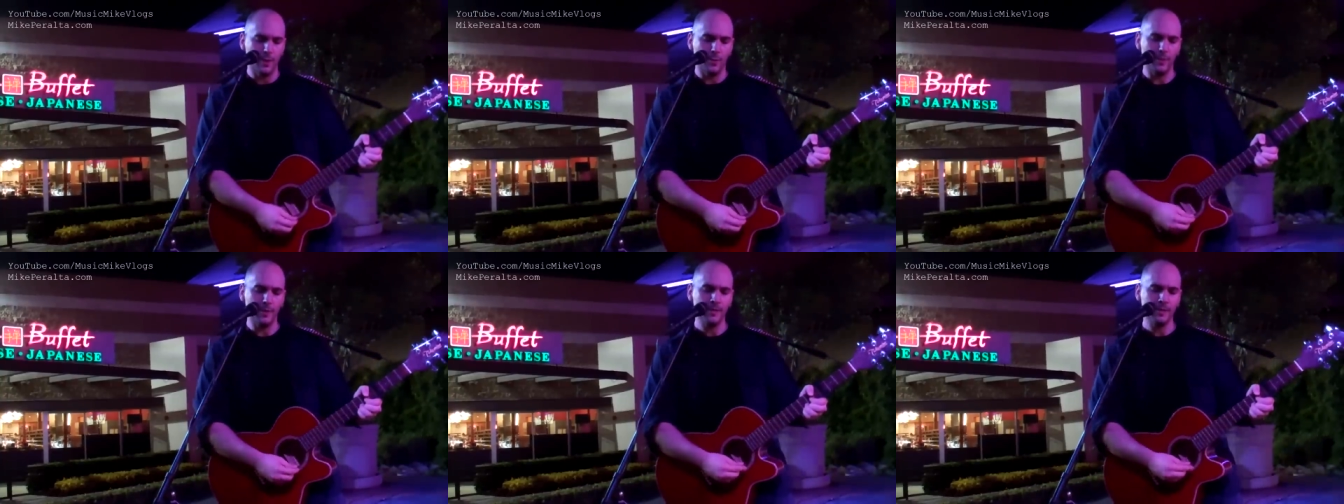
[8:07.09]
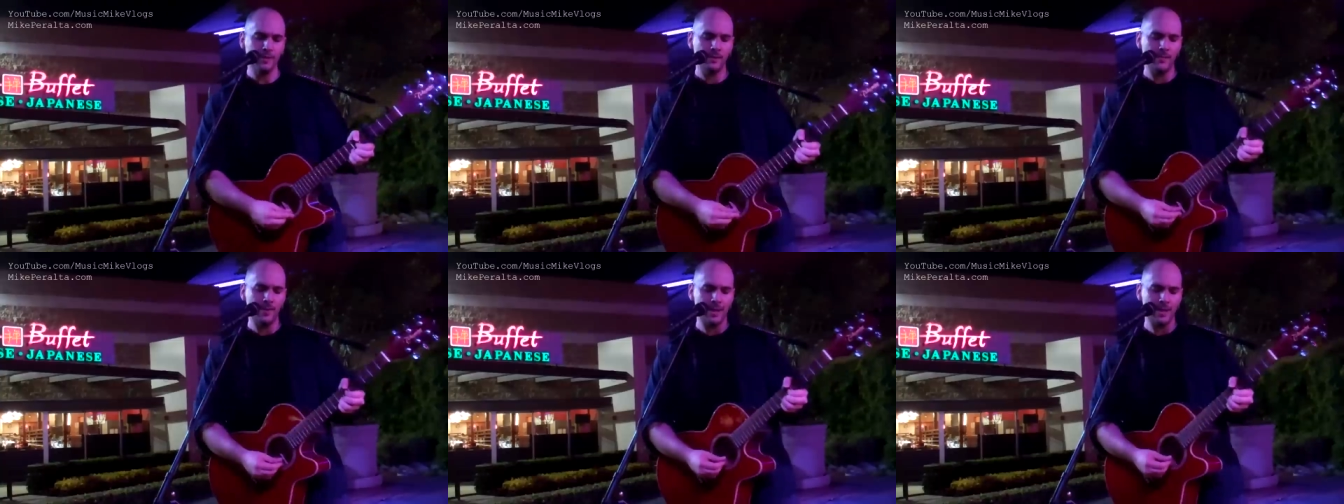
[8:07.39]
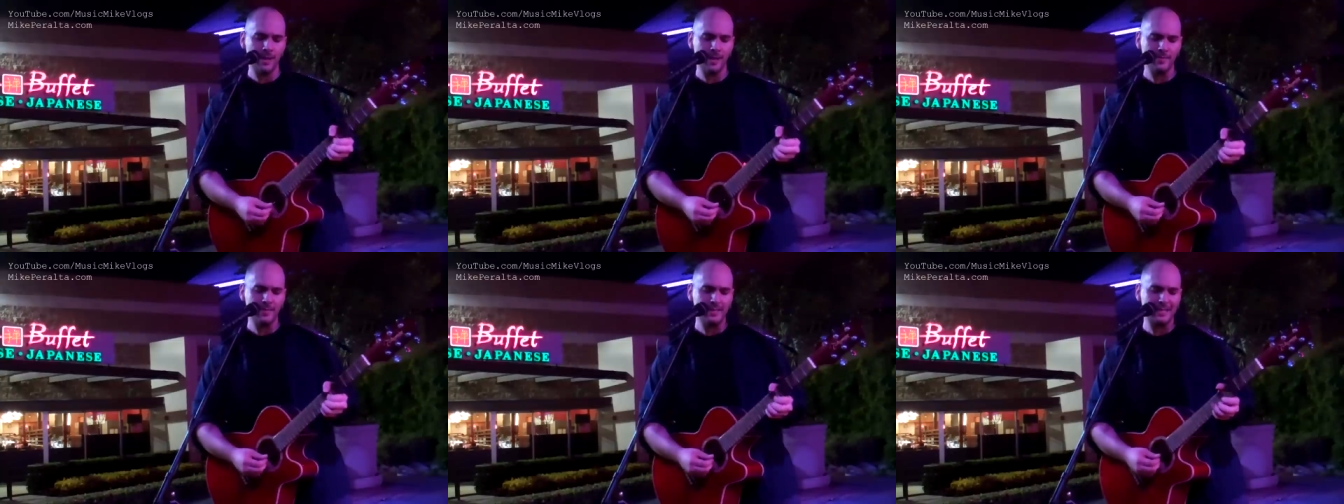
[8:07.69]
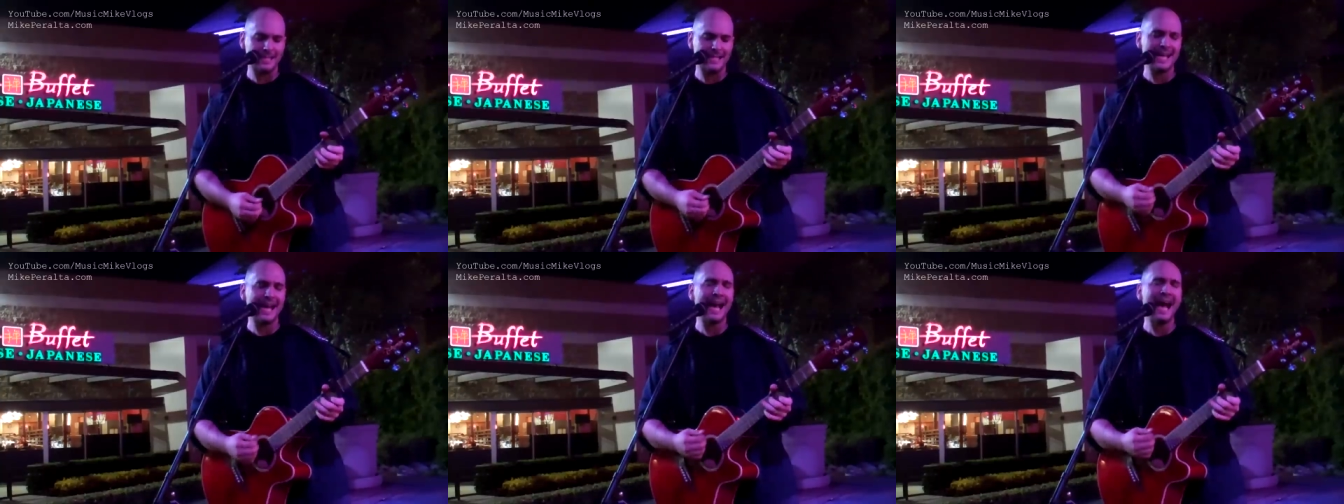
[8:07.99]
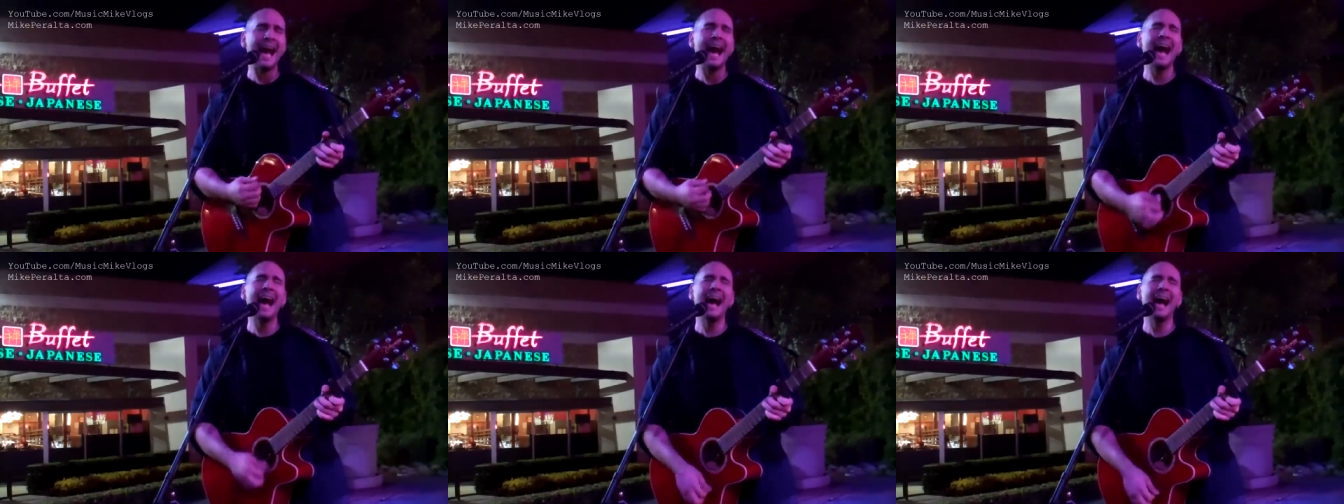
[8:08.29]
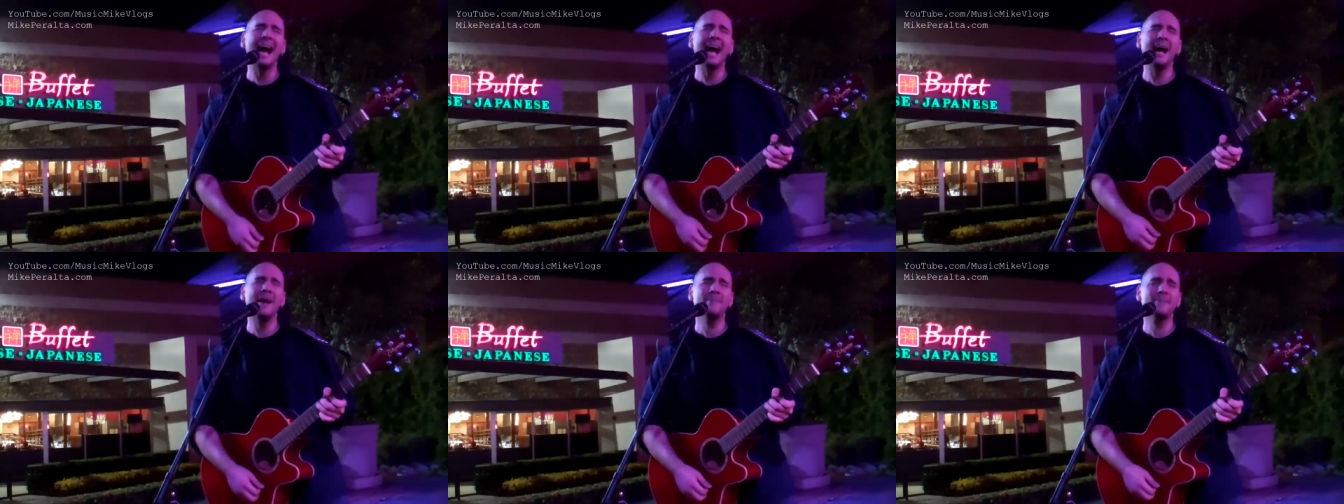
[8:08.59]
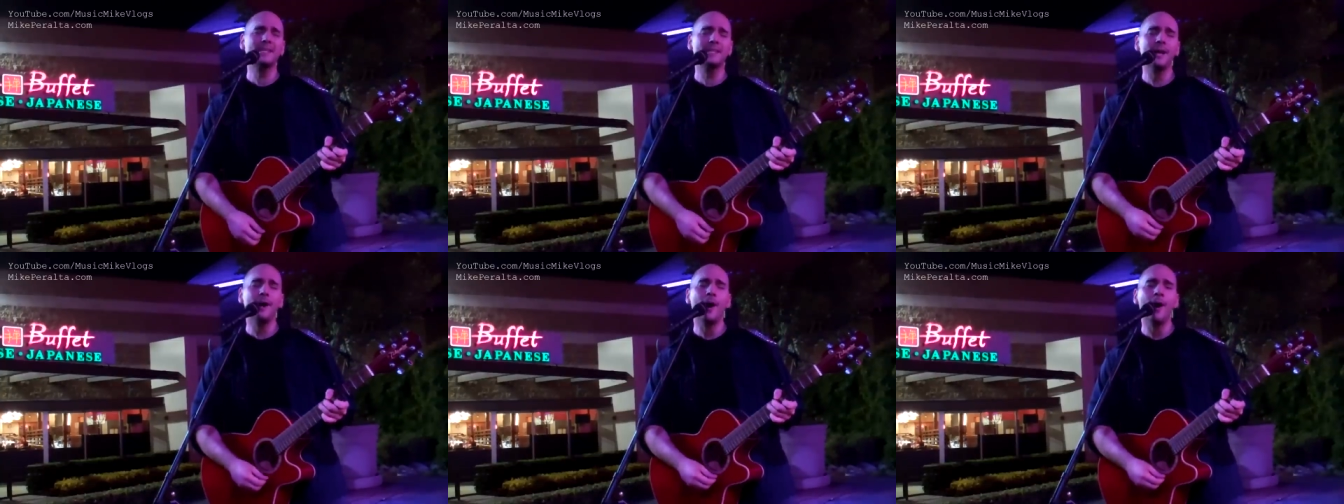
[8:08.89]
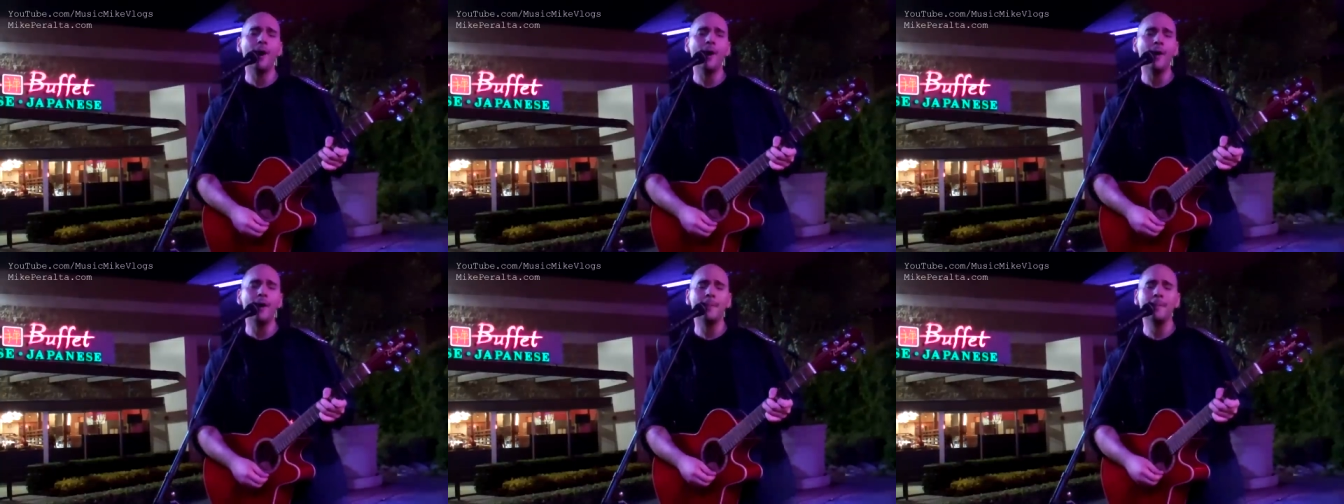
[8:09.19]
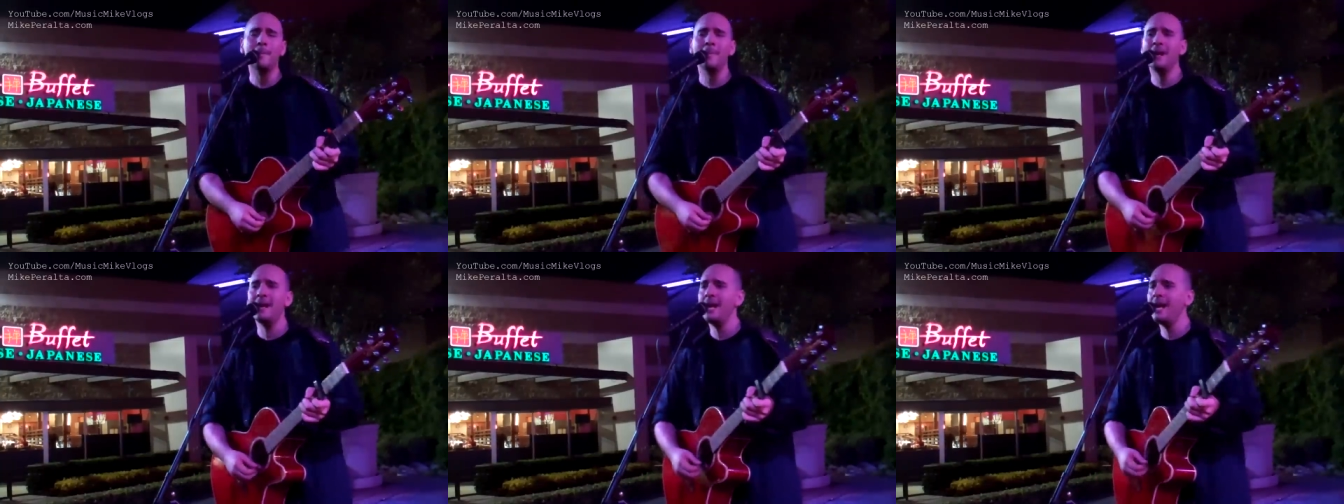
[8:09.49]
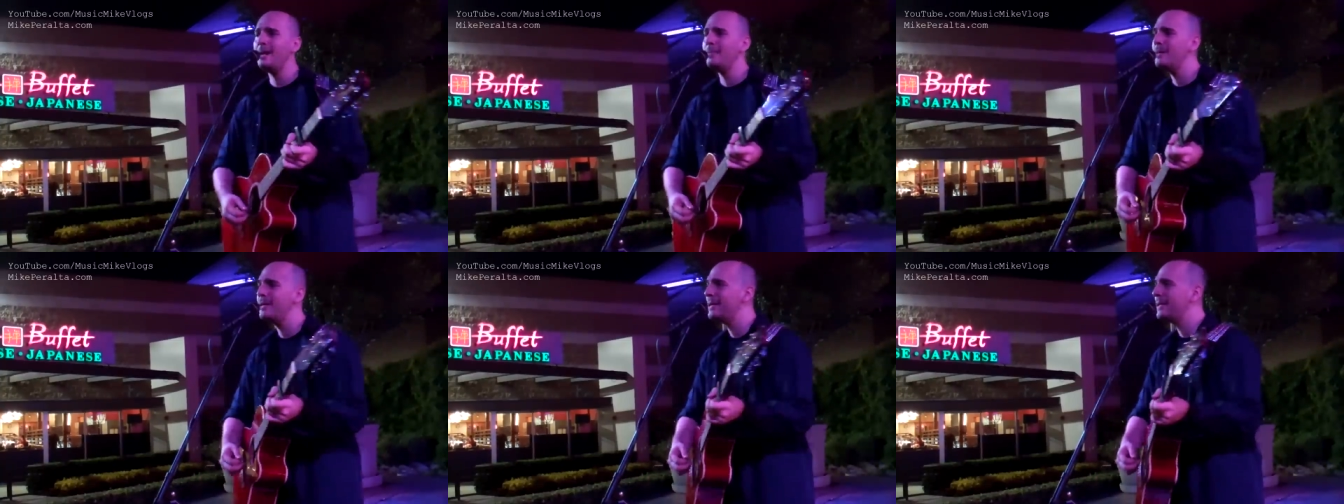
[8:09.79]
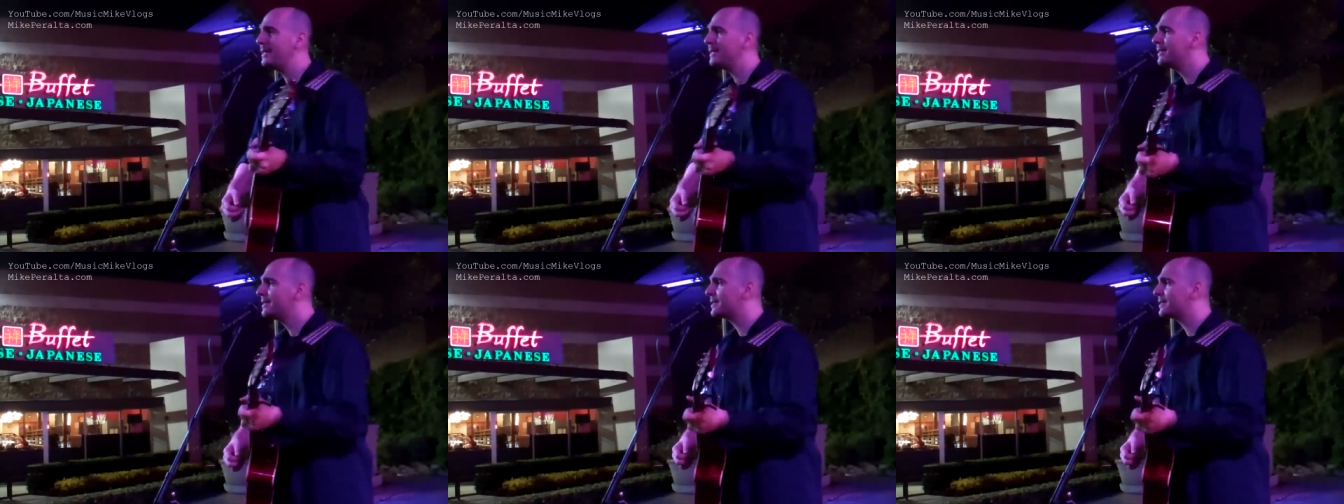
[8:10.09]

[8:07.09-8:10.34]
Where are the times gone, baby?